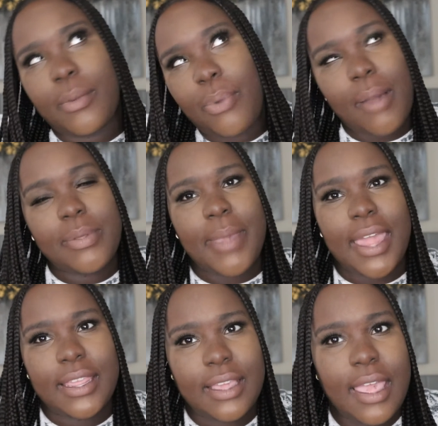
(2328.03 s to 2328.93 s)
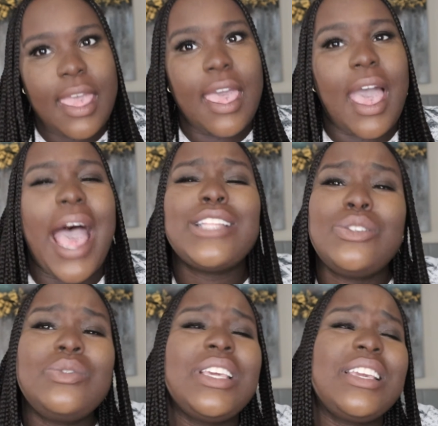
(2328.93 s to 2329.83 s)
problematic. I
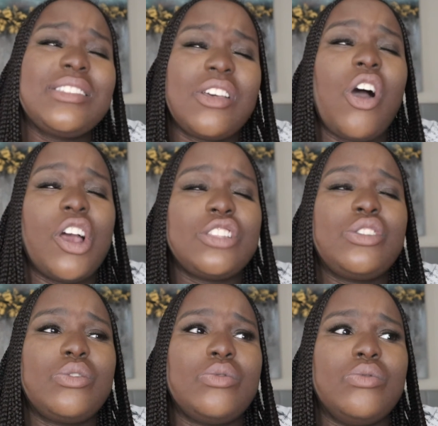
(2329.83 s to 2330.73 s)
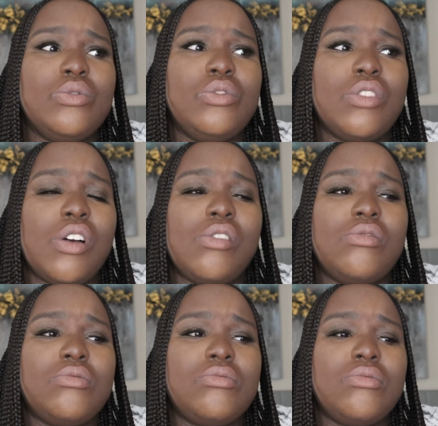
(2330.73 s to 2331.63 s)
do think it's hard to, you
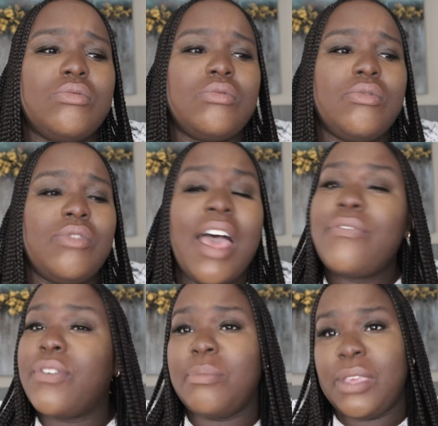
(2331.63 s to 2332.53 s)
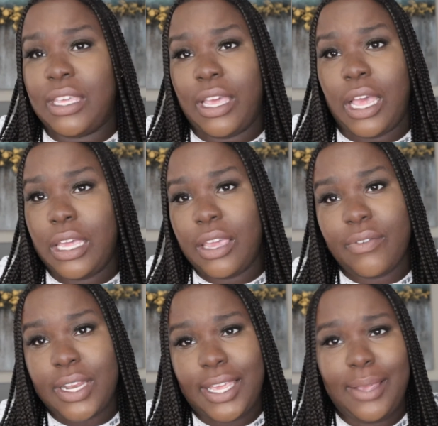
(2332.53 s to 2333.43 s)
know, not for me, I
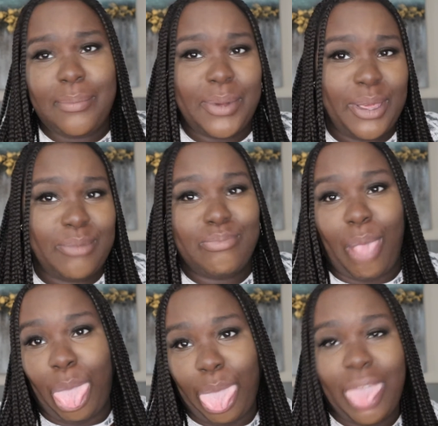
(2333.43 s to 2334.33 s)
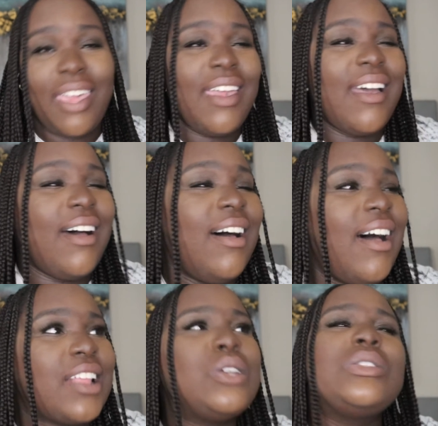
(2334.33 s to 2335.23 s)
can't relate, but
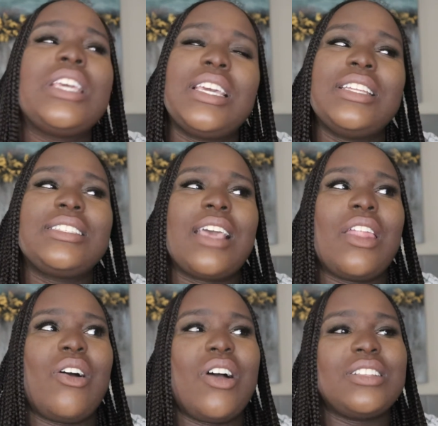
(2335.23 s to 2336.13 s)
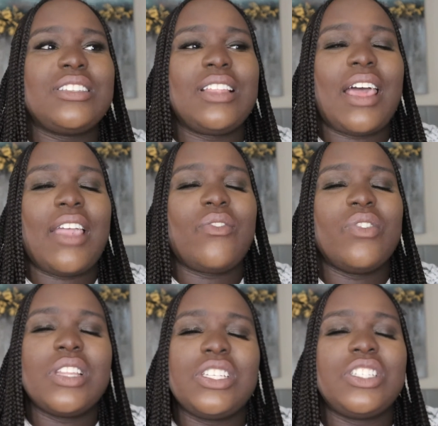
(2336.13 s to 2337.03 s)
I do think it is kind of hard to, like,
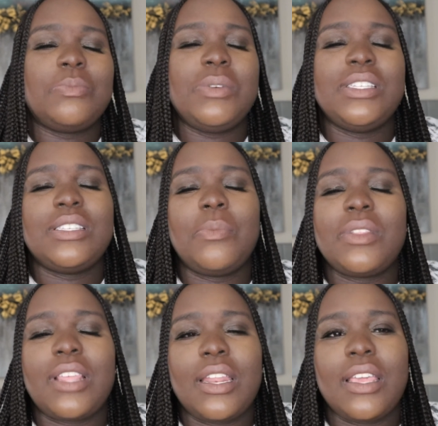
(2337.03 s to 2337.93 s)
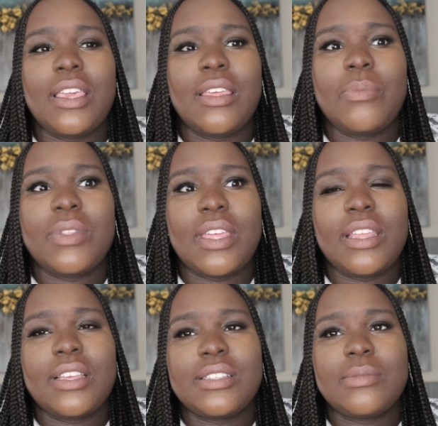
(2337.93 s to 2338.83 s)
really just be sympathetic and
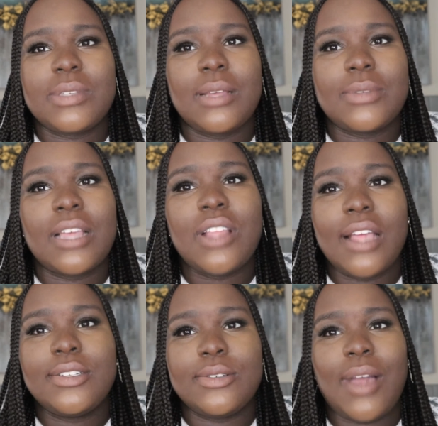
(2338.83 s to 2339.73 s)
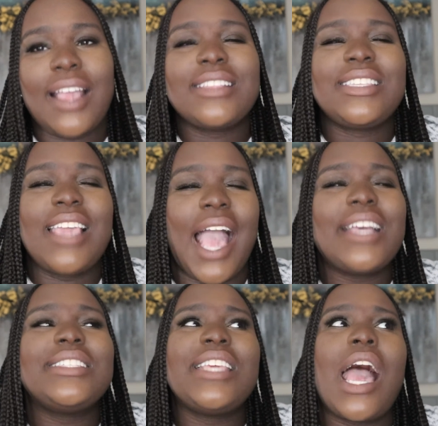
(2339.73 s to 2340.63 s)
empathetic sometimes. I do. I can see
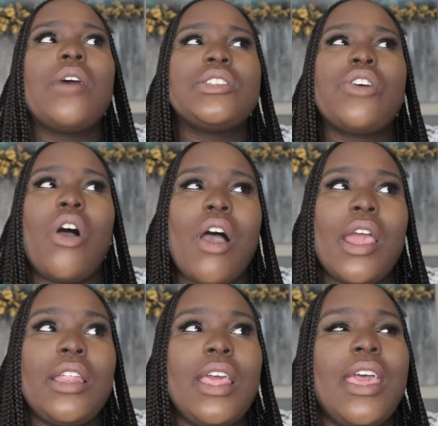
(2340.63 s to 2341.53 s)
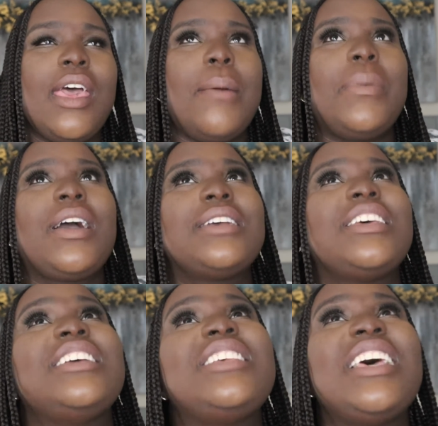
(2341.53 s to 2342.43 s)
how it's hard,
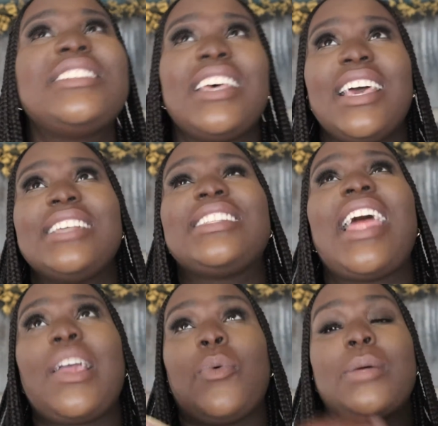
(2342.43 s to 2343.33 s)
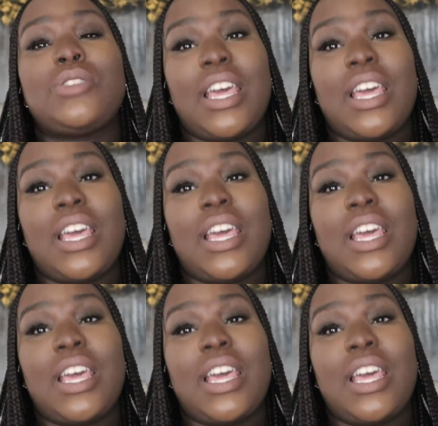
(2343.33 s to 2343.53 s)
because it's like when I'm